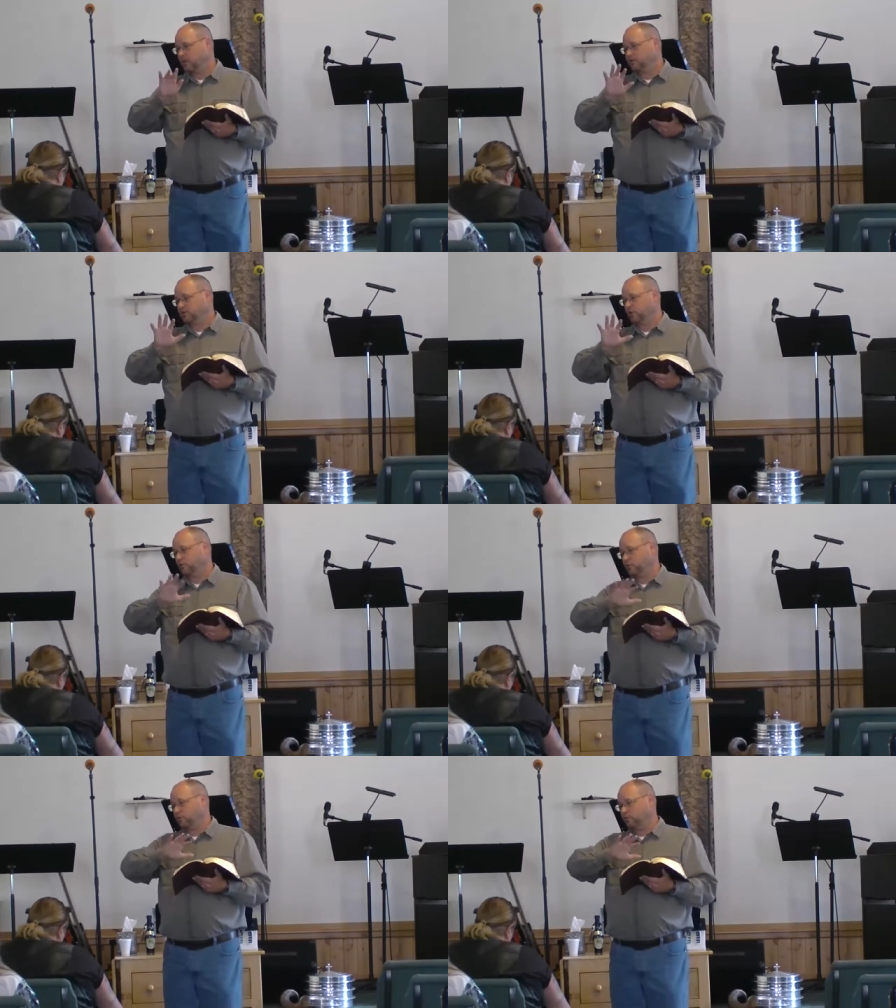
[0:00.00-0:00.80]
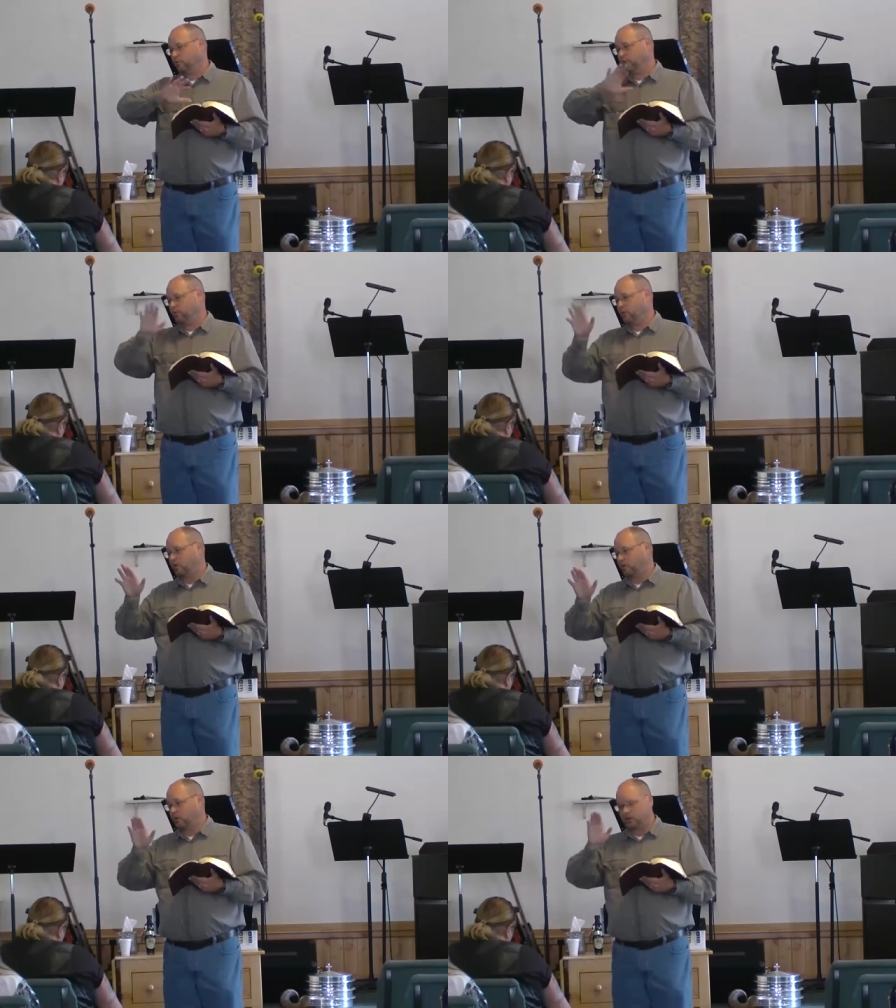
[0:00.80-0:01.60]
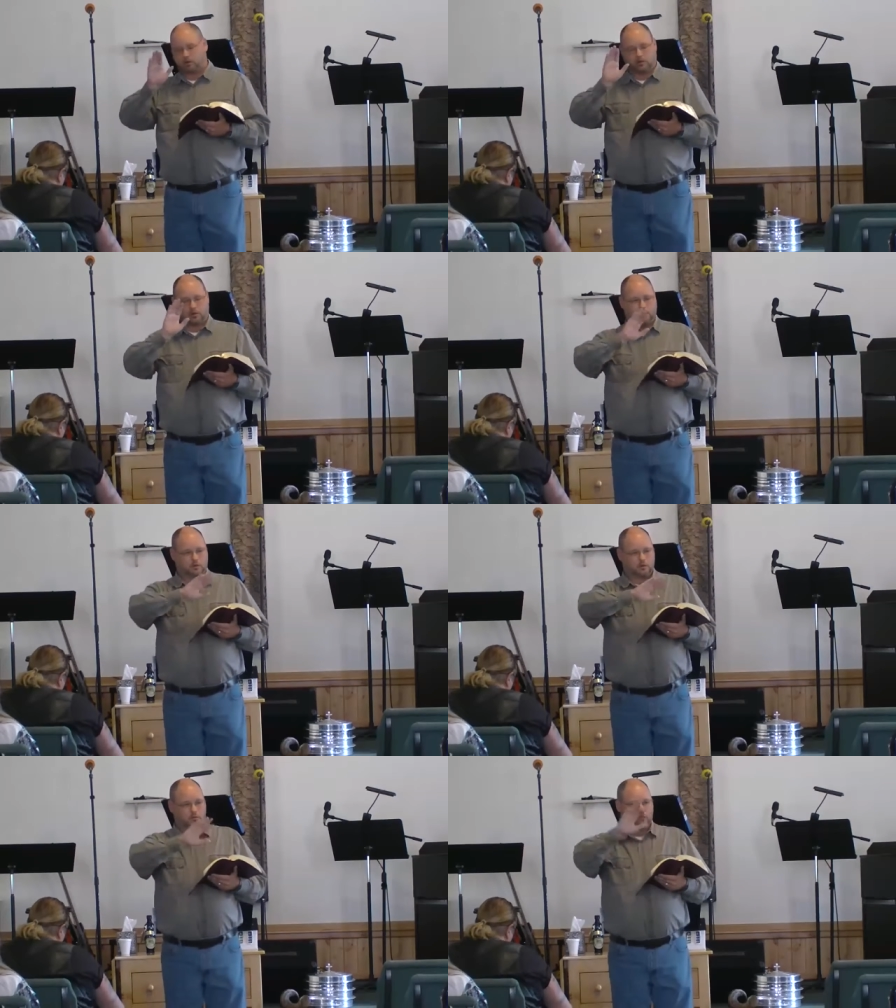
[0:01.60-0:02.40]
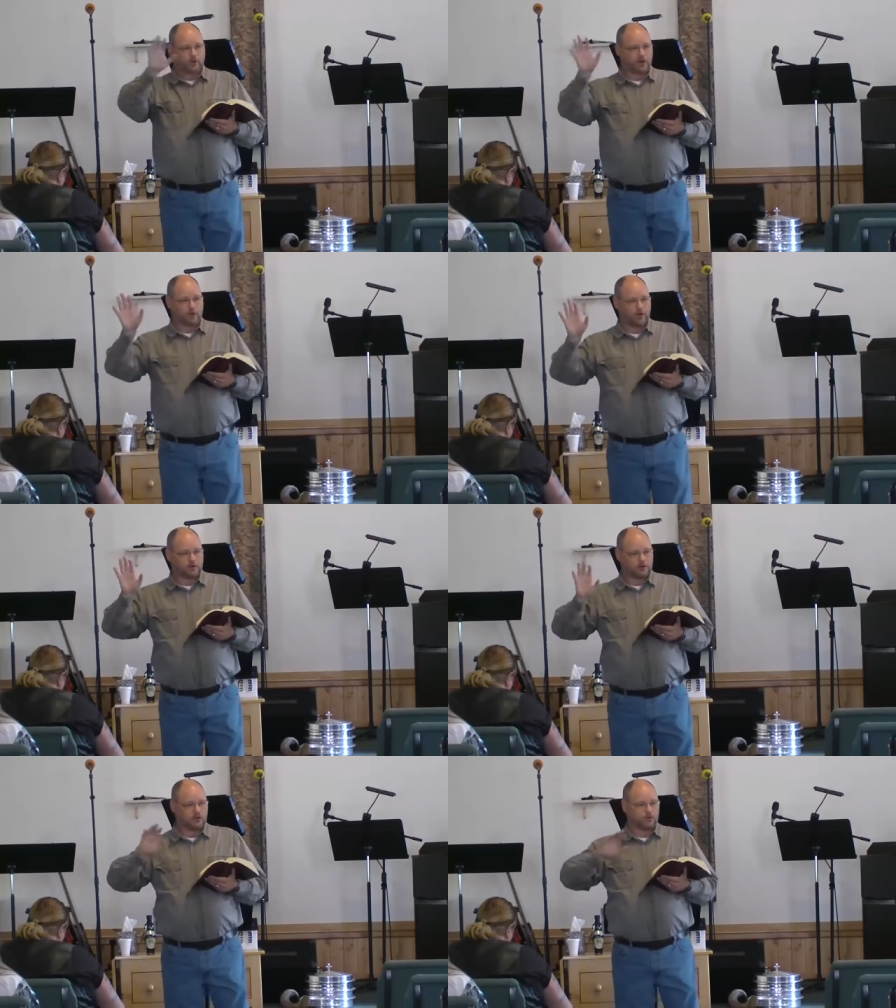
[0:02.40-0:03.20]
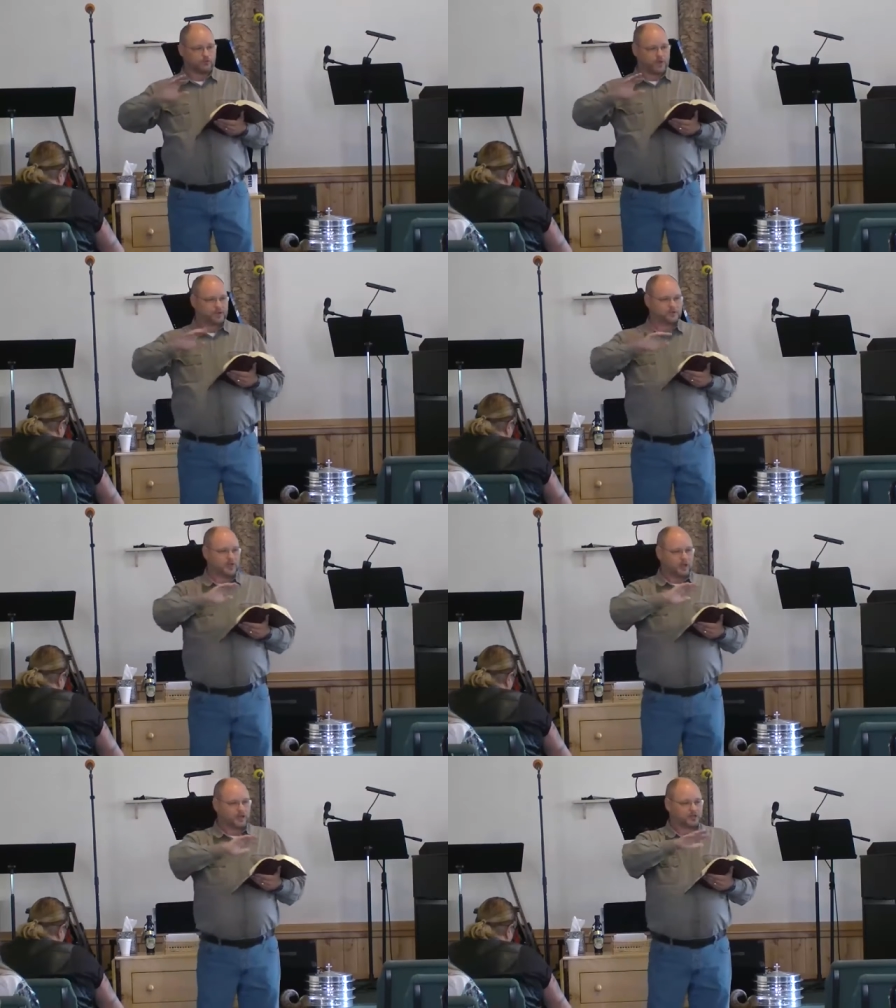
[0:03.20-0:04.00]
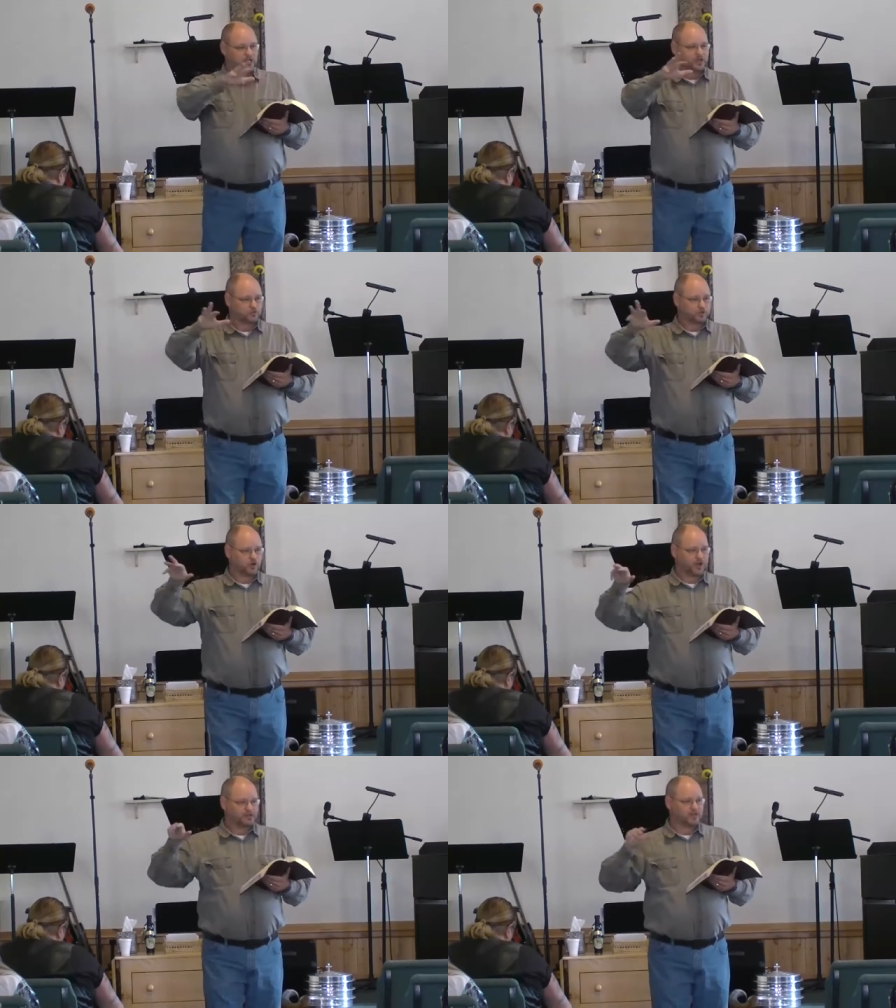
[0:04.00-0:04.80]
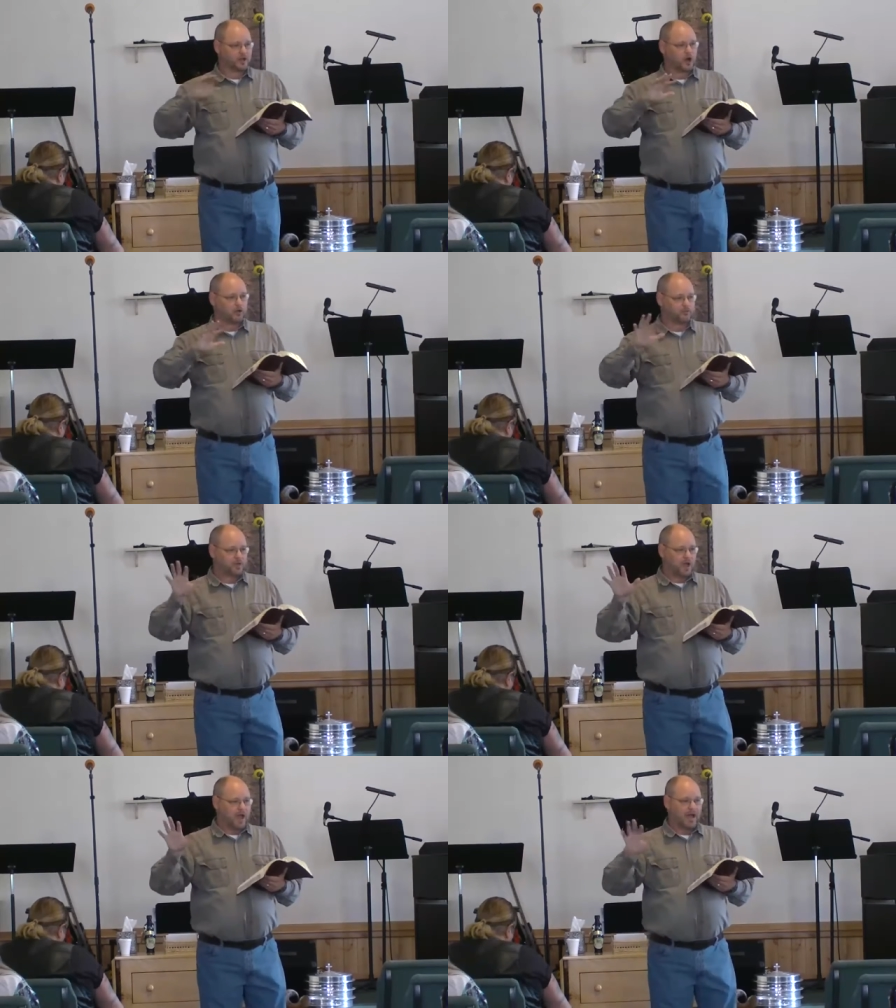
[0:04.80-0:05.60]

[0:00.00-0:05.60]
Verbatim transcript: So we were running around. You know the phrase, like chickens with their heads cut off?